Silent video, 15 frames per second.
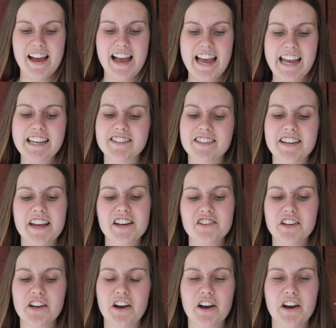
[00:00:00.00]
he's
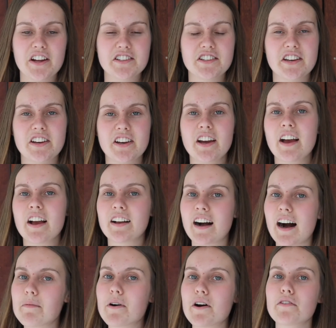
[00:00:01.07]
teaching her to
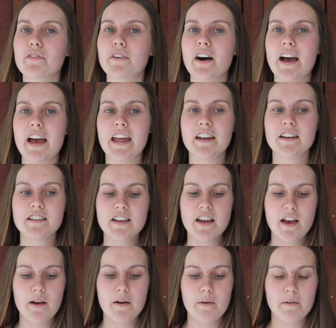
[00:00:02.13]
come over and
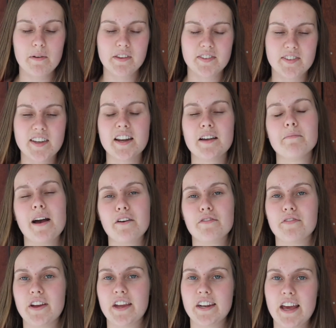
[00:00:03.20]
sit at my
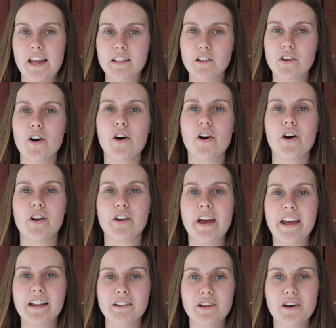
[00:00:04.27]
feet and learn
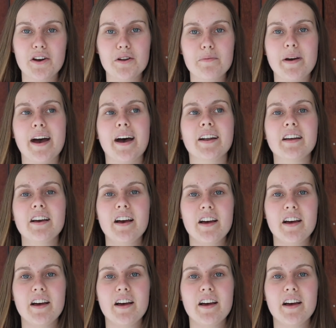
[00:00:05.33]
about